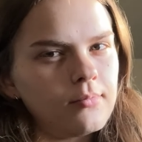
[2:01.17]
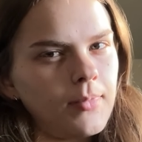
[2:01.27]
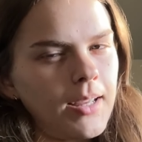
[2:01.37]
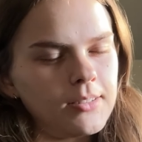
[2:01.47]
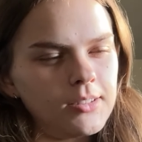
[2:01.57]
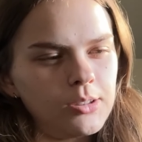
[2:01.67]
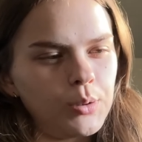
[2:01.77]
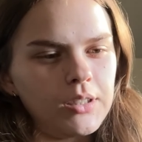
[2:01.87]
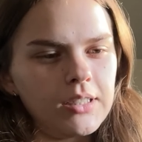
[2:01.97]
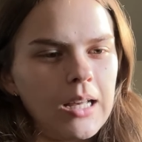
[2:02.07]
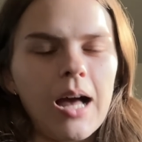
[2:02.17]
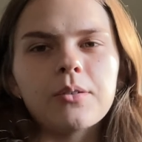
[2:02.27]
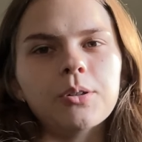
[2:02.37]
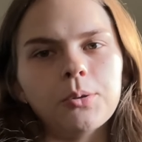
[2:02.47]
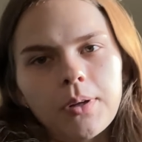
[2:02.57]
as quickly. I
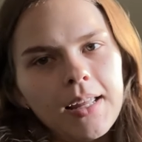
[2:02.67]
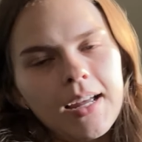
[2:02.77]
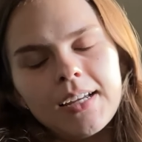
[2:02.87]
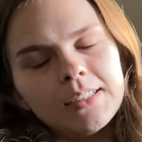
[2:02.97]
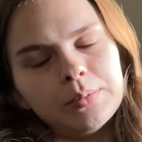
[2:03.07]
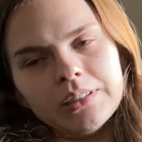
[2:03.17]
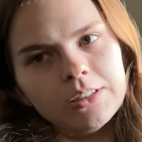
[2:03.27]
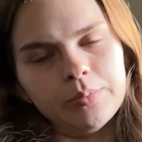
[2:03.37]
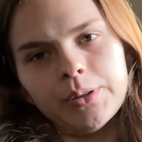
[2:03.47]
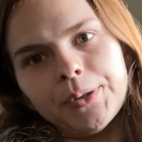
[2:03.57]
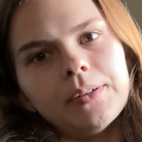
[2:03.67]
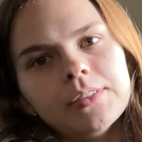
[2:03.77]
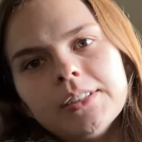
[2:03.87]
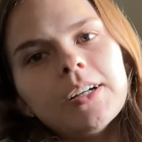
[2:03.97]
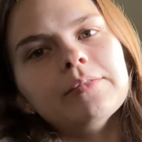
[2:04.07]
don't know. Like, I experience burnout
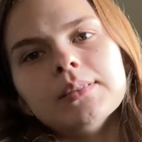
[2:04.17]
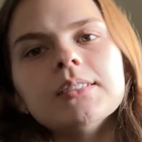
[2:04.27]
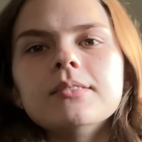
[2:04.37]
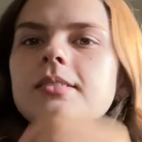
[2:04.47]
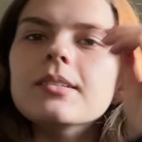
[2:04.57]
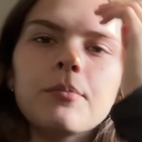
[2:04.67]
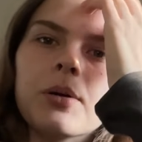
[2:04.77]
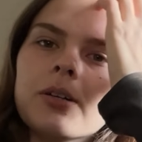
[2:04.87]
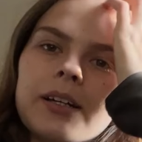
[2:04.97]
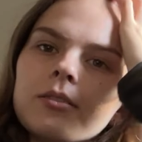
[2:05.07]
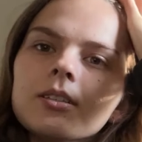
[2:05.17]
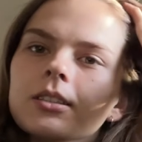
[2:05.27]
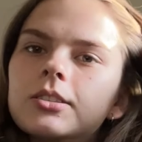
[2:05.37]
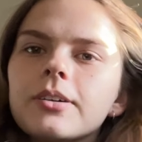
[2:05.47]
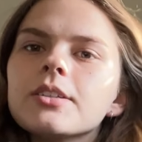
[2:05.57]
every year. I've been burnt out
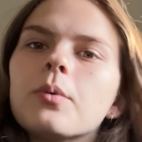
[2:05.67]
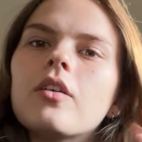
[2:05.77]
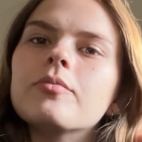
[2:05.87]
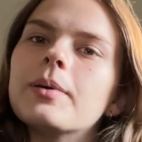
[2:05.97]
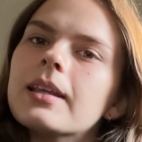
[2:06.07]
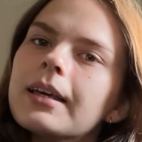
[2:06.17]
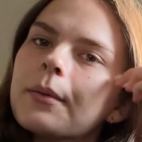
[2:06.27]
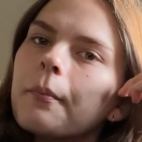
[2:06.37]
since grade 12, but like,